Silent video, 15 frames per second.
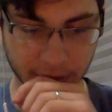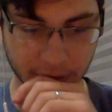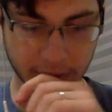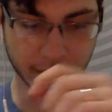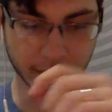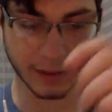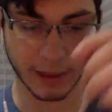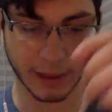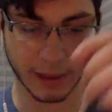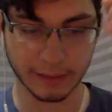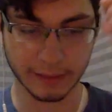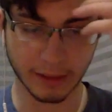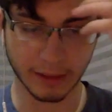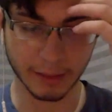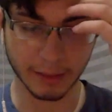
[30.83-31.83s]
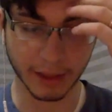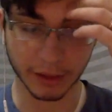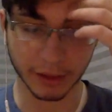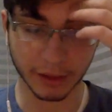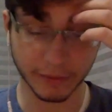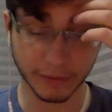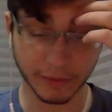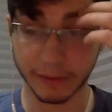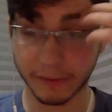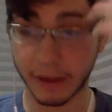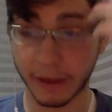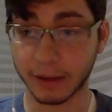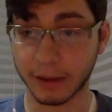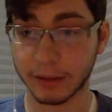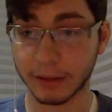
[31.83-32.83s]
Excuse me, and I couldn't find the
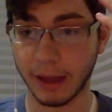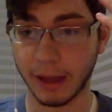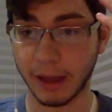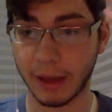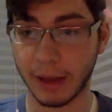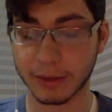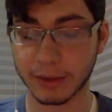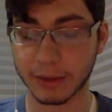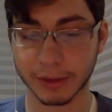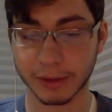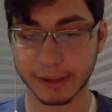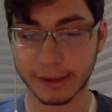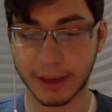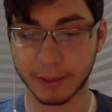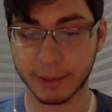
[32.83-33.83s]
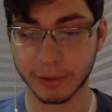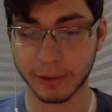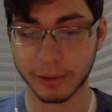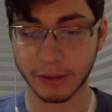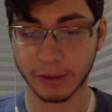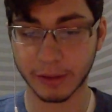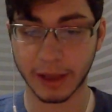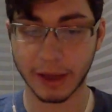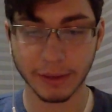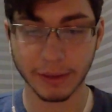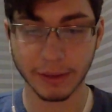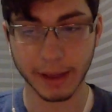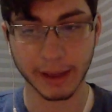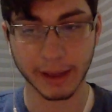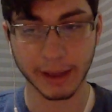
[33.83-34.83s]
file. I was an early adopter of the cloud,
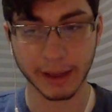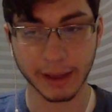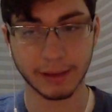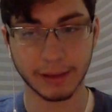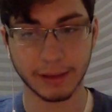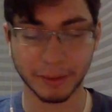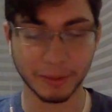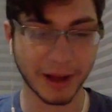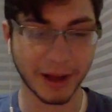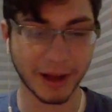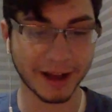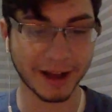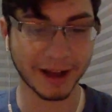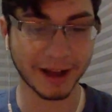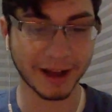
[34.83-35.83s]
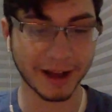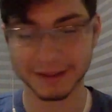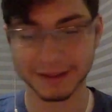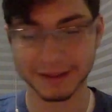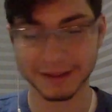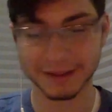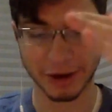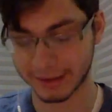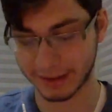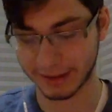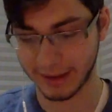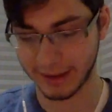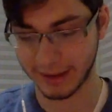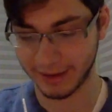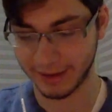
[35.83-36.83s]
so I had a Box, a
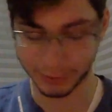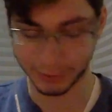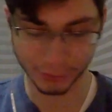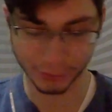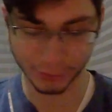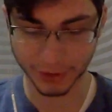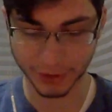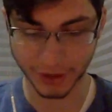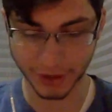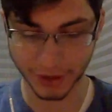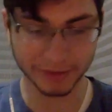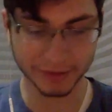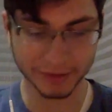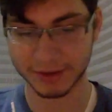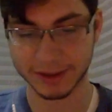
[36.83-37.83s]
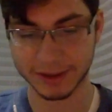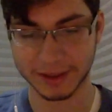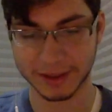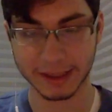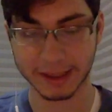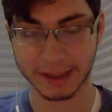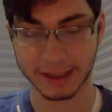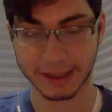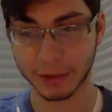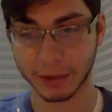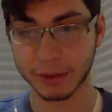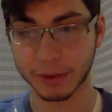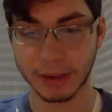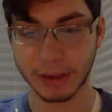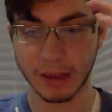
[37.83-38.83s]
Dropbox, Google Drive, a Sugar Sync, and an
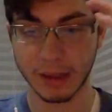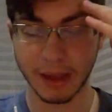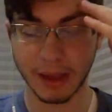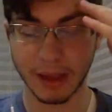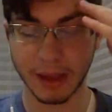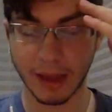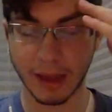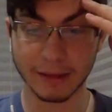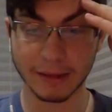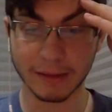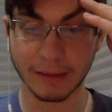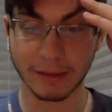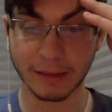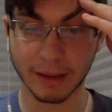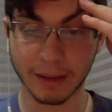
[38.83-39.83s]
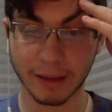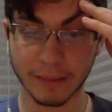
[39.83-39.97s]
Evernote, and